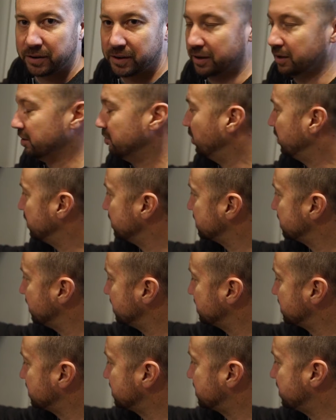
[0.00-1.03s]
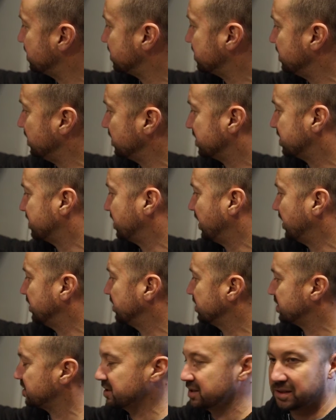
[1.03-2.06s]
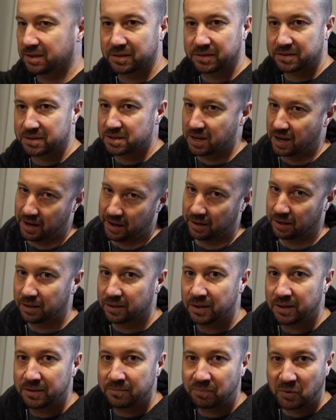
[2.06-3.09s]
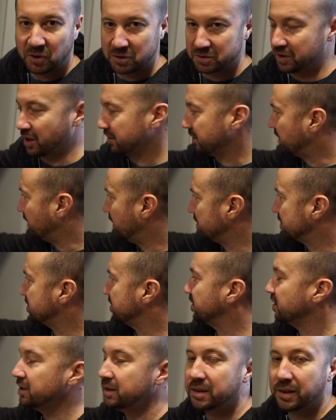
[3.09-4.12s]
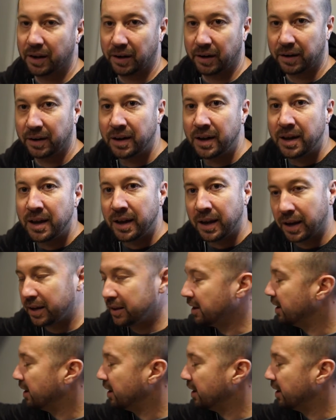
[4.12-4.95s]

heater. What this is just a stainless steel tank. There's nothing else in there. And